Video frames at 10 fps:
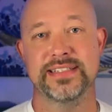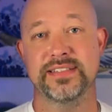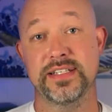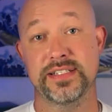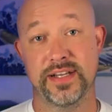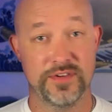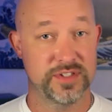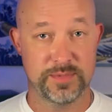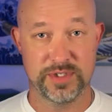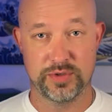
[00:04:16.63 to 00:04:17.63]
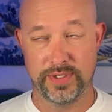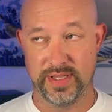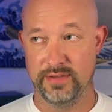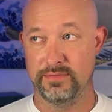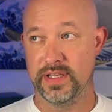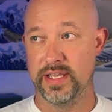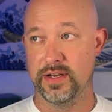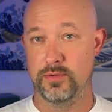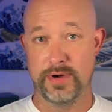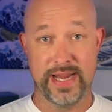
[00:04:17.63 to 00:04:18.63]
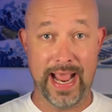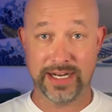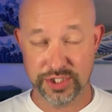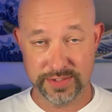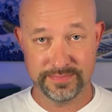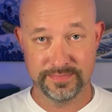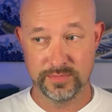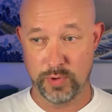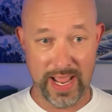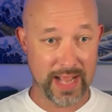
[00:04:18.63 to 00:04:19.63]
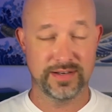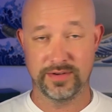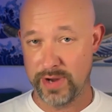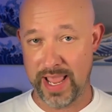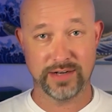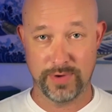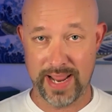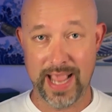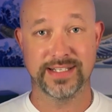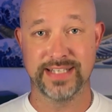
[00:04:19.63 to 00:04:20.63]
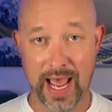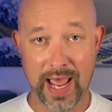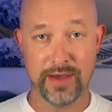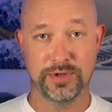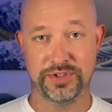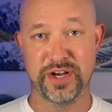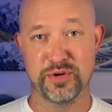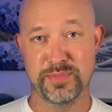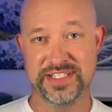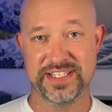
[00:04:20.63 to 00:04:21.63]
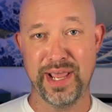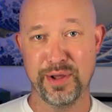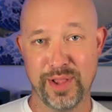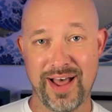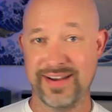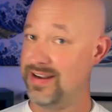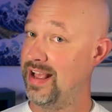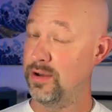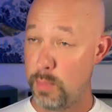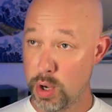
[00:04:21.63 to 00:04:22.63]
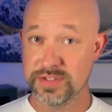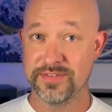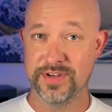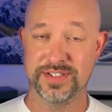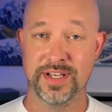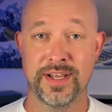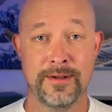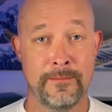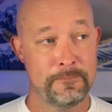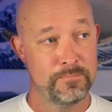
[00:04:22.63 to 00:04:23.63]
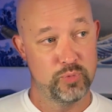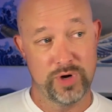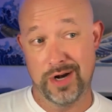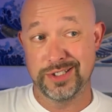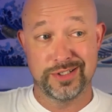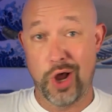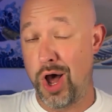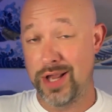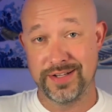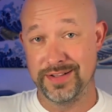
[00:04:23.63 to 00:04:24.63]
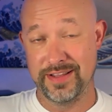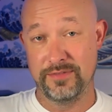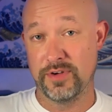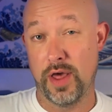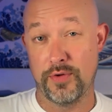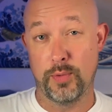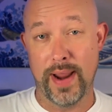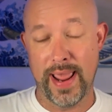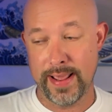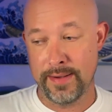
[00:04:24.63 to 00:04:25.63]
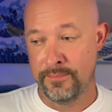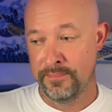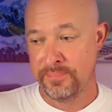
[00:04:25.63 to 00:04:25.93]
that's the difference between living in reaction, react, die, which you'll hear me say a lot, and how most of us, we aren't taught to live another way,